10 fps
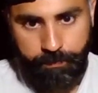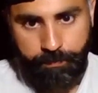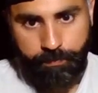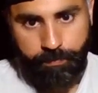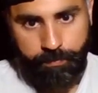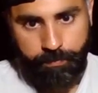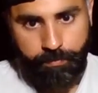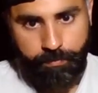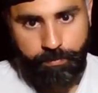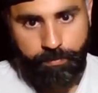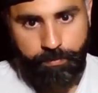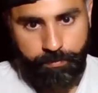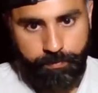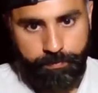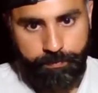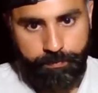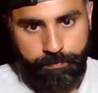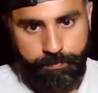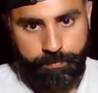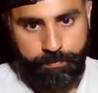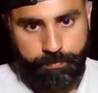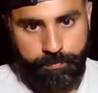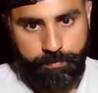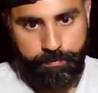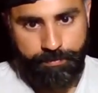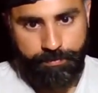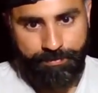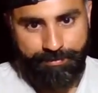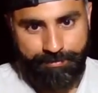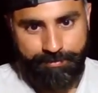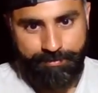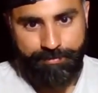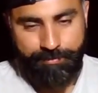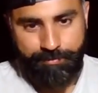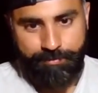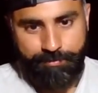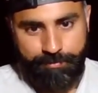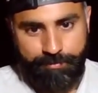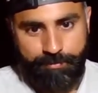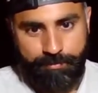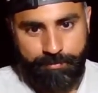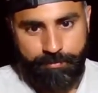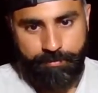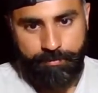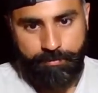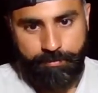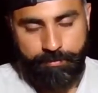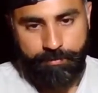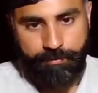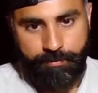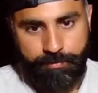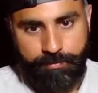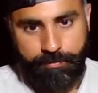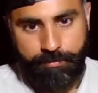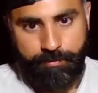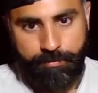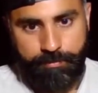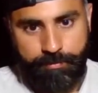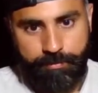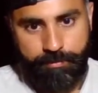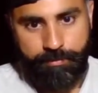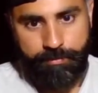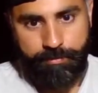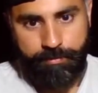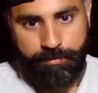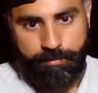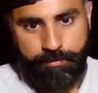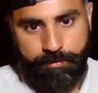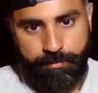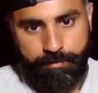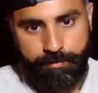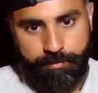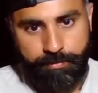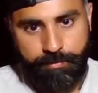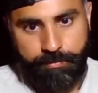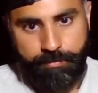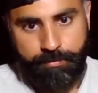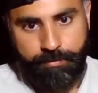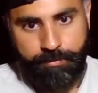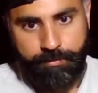This person isn't speaking.